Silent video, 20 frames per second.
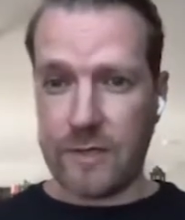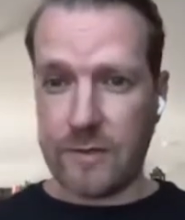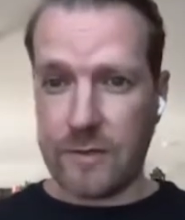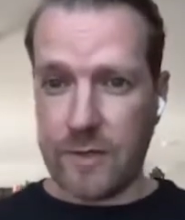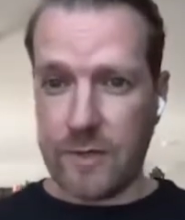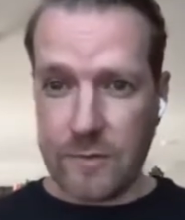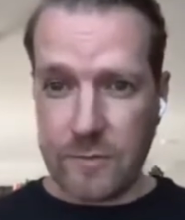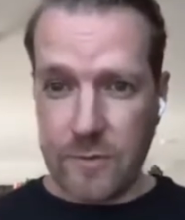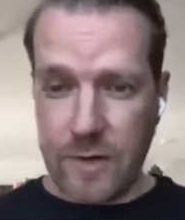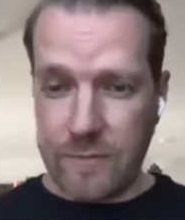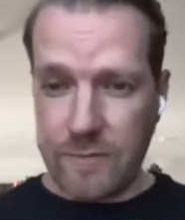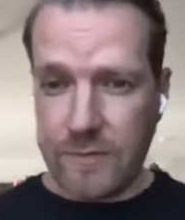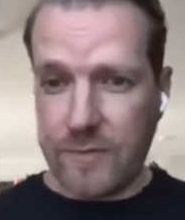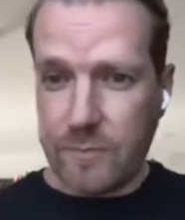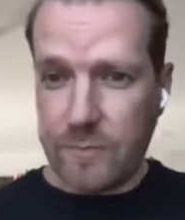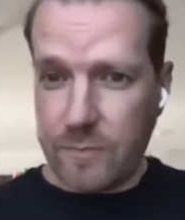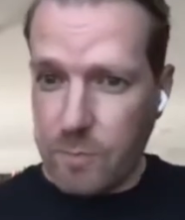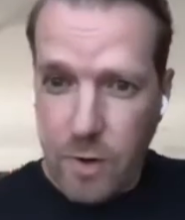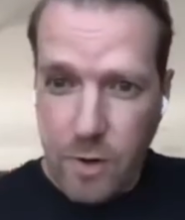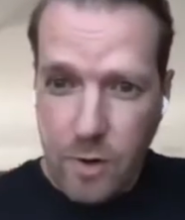You can do
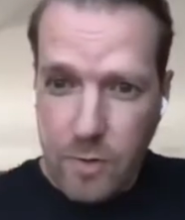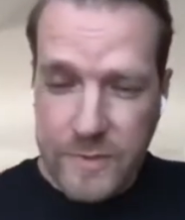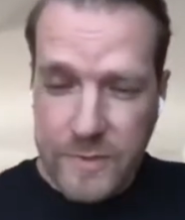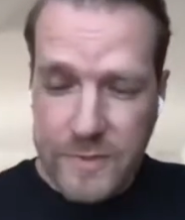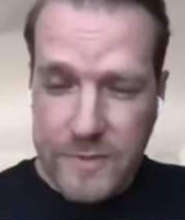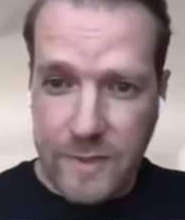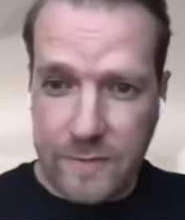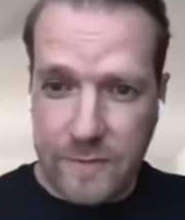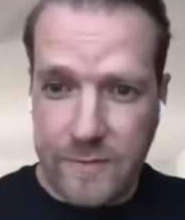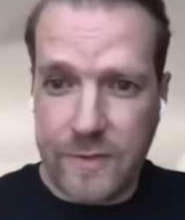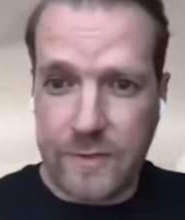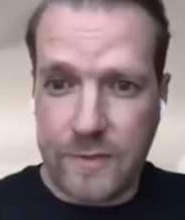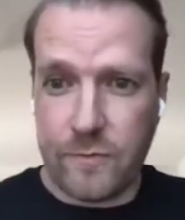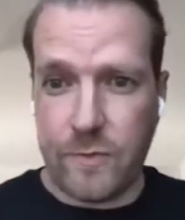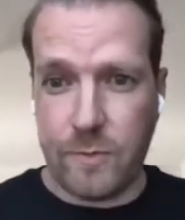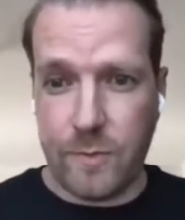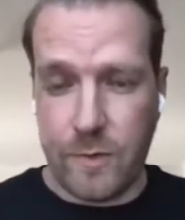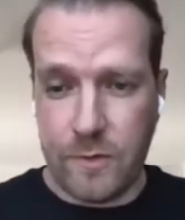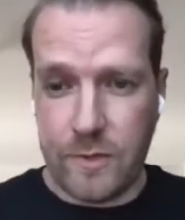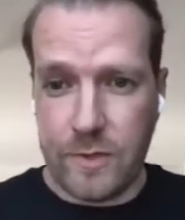almost everything
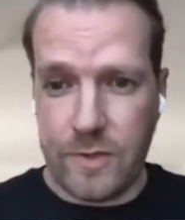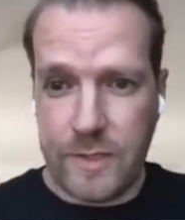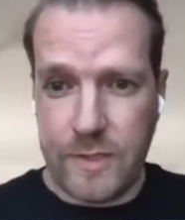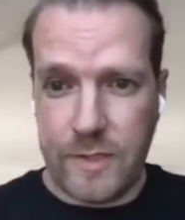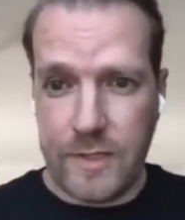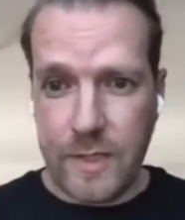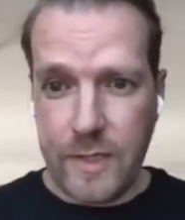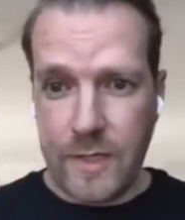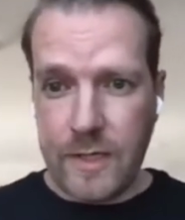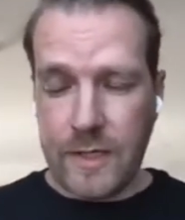remotely,